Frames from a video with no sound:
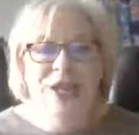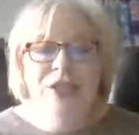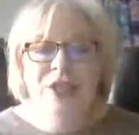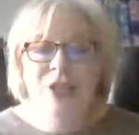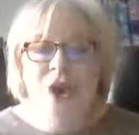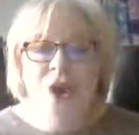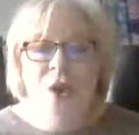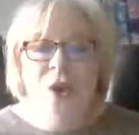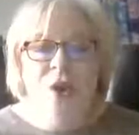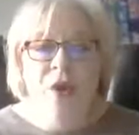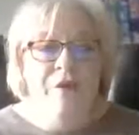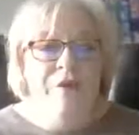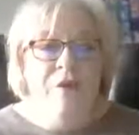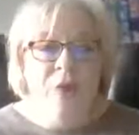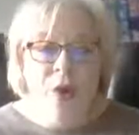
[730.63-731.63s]
So
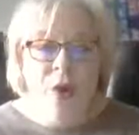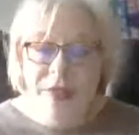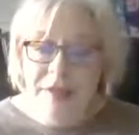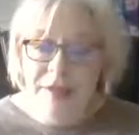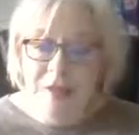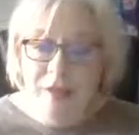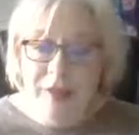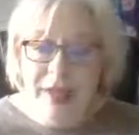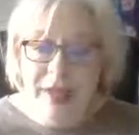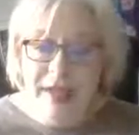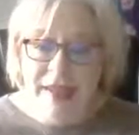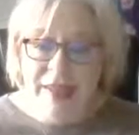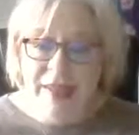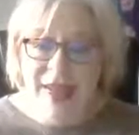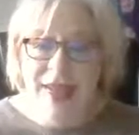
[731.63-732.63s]
for this
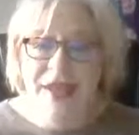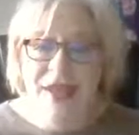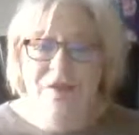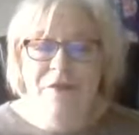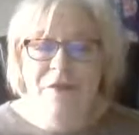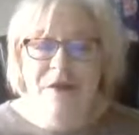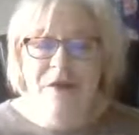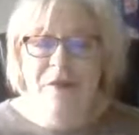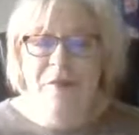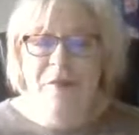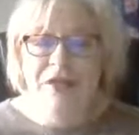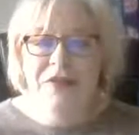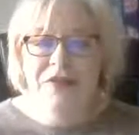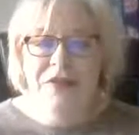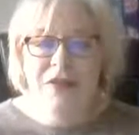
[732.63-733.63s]
week, thank you very
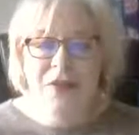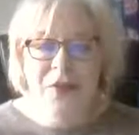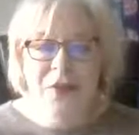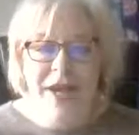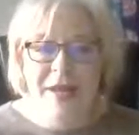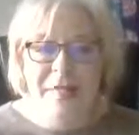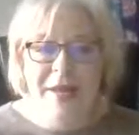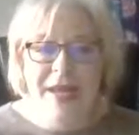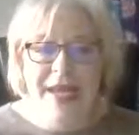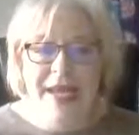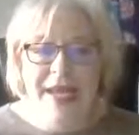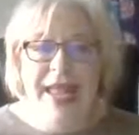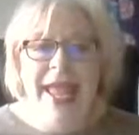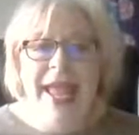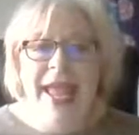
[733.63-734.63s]
much for joining
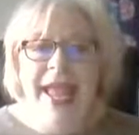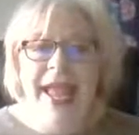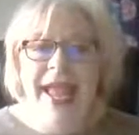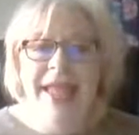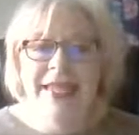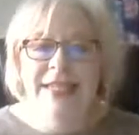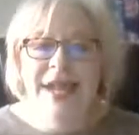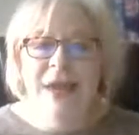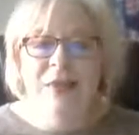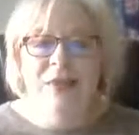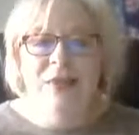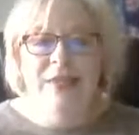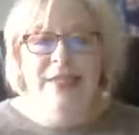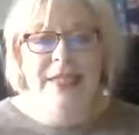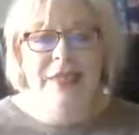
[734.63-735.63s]
me. And I
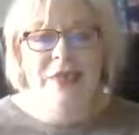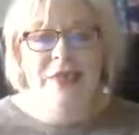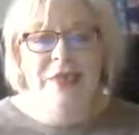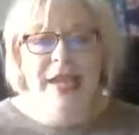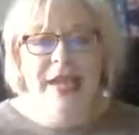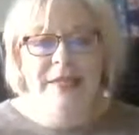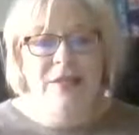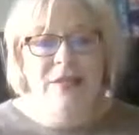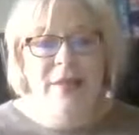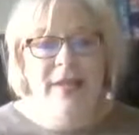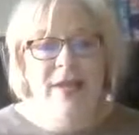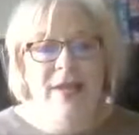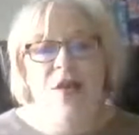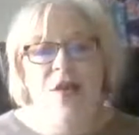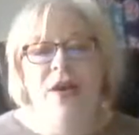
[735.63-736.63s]
will see you next
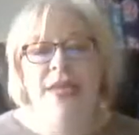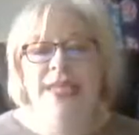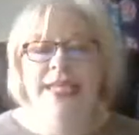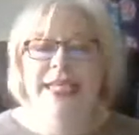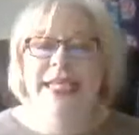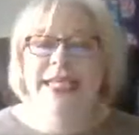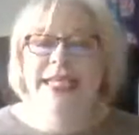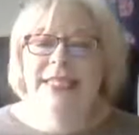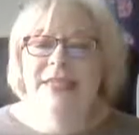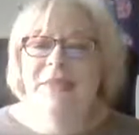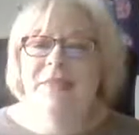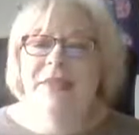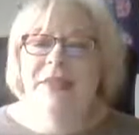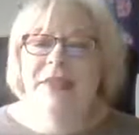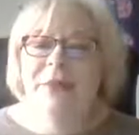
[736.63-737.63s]
week on Tea and
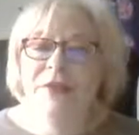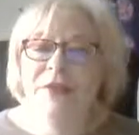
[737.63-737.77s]
Sympathy